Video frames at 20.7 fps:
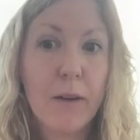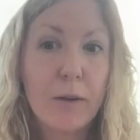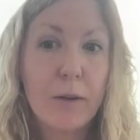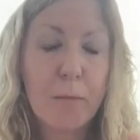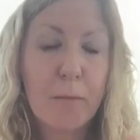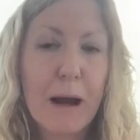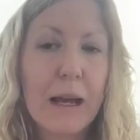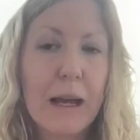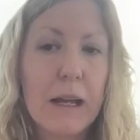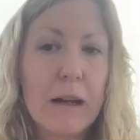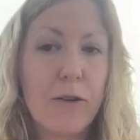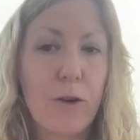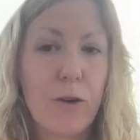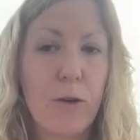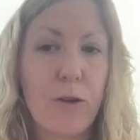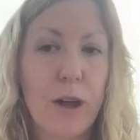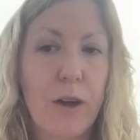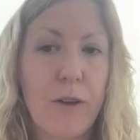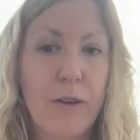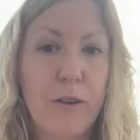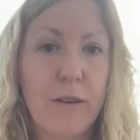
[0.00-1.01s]
So back in
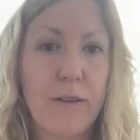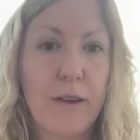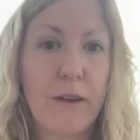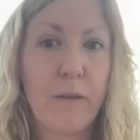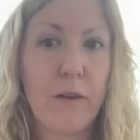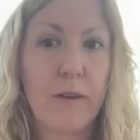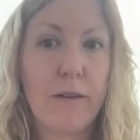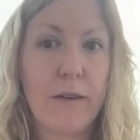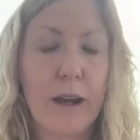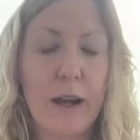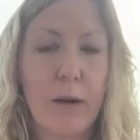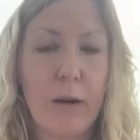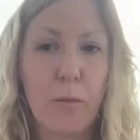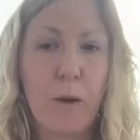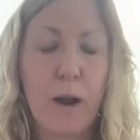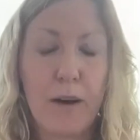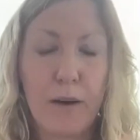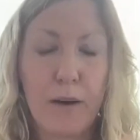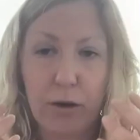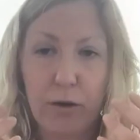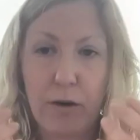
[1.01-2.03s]
2017,
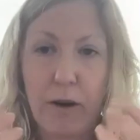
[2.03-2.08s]
when